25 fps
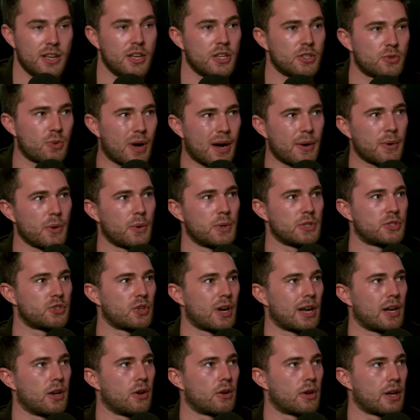So I would always
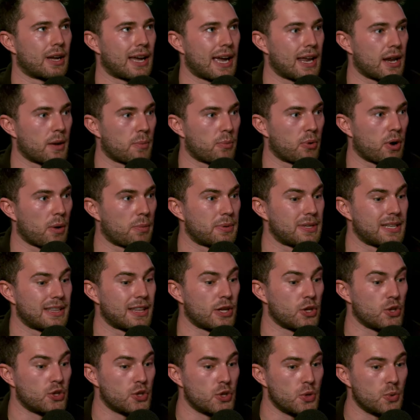try and look at getting a property
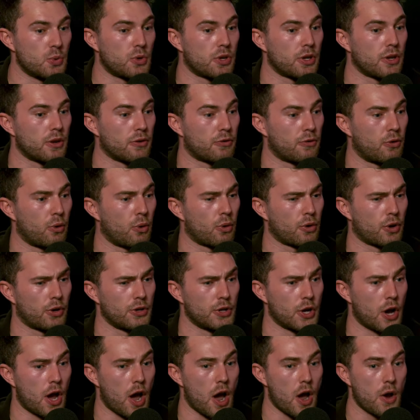that you can afford
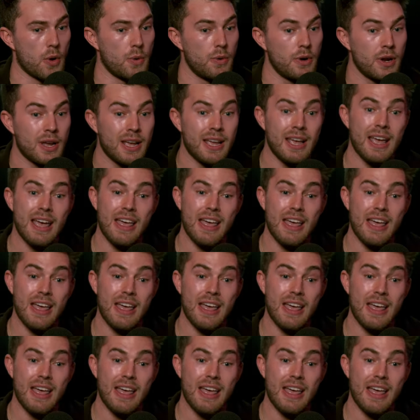on your own,